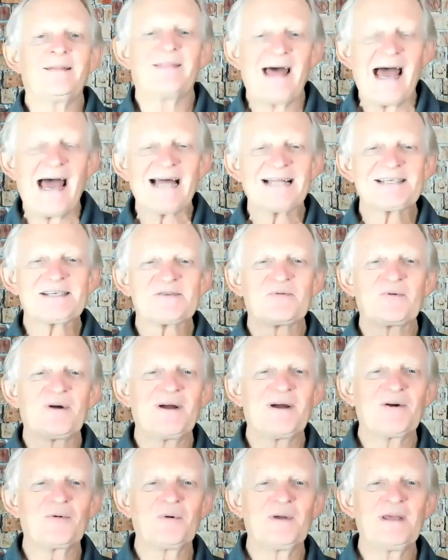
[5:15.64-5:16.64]
that's
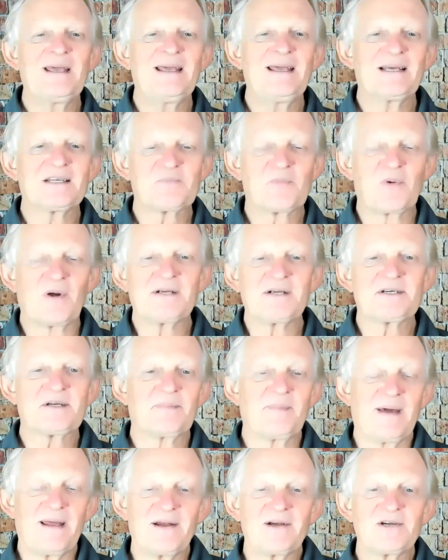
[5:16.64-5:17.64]
where we as project
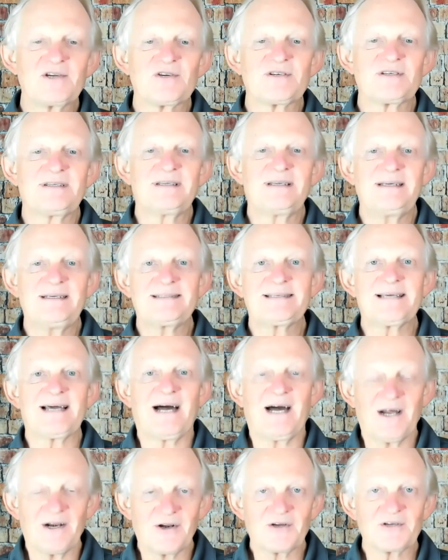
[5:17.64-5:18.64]
managers need to
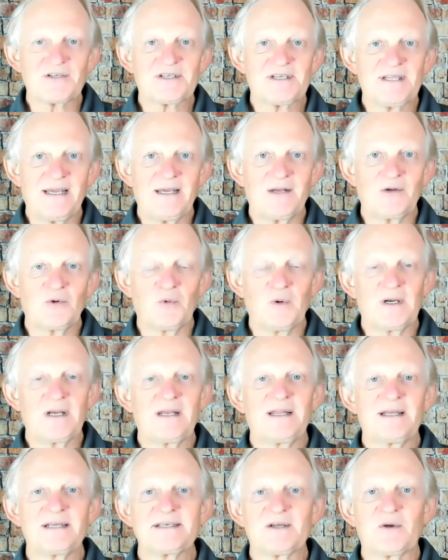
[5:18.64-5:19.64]
understand what
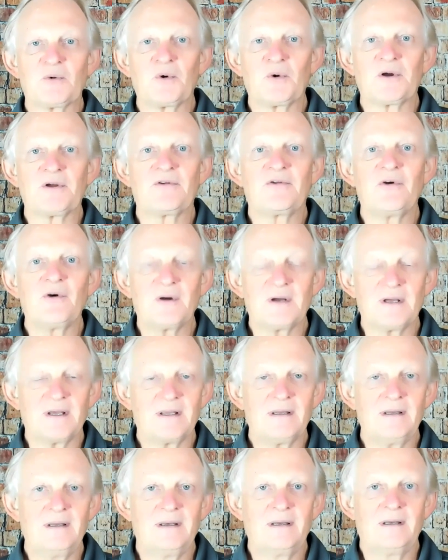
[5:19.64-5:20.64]
it is that we're
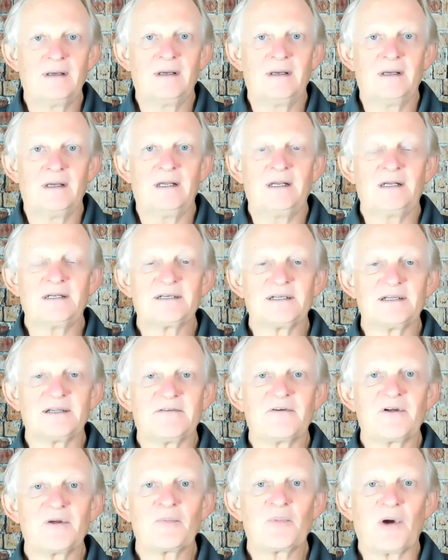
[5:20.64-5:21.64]
doing in
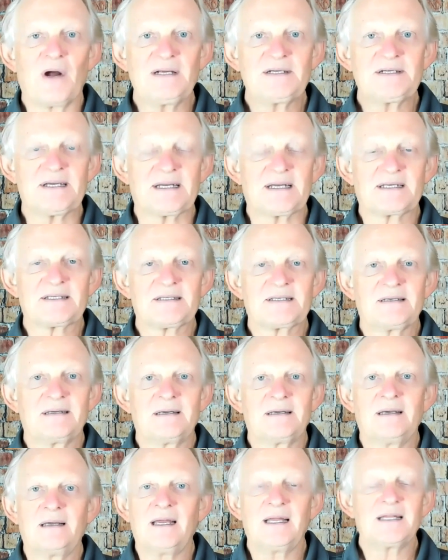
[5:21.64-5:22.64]
delivering projects.
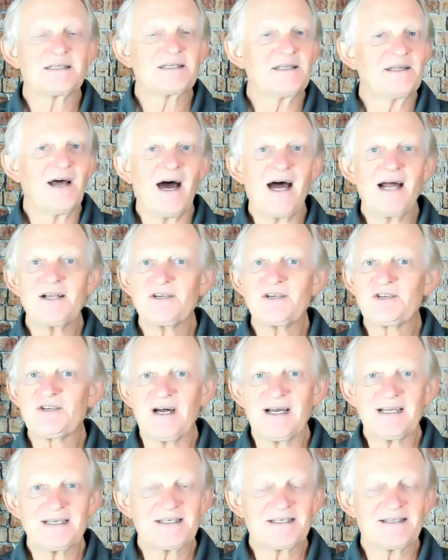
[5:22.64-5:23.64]
It's not
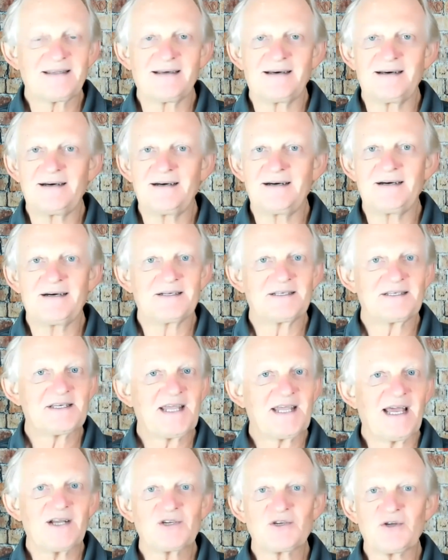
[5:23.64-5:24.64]
just the
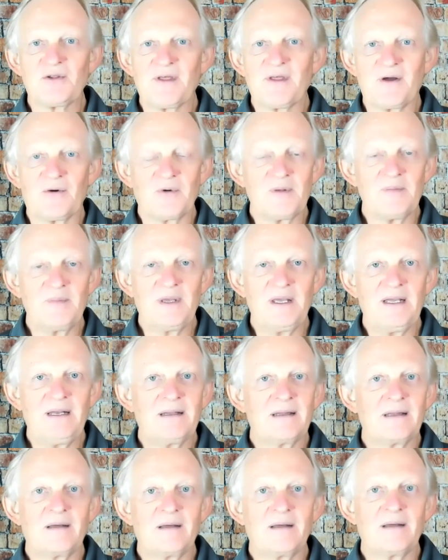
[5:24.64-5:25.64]
schedule that we meet
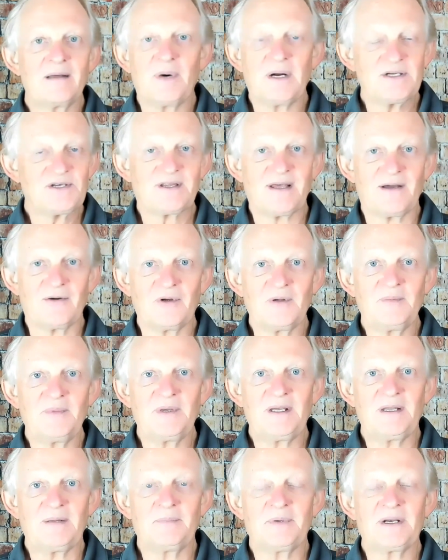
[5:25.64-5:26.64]
and the budget that we
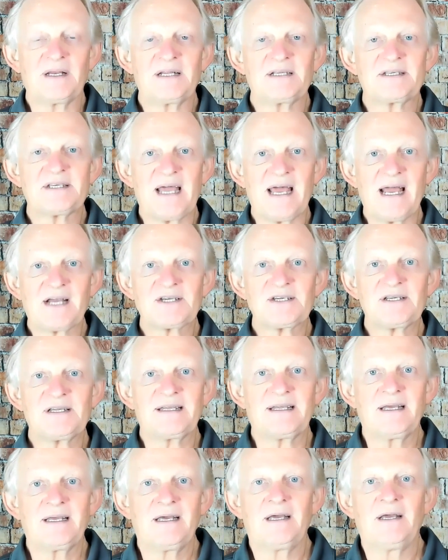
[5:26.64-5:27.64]
meet, but it's
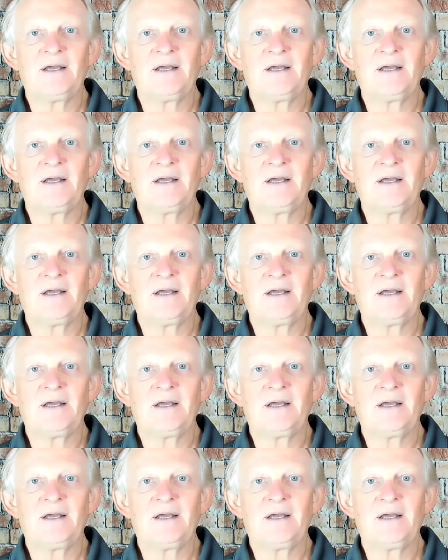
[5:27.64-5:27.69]
actually,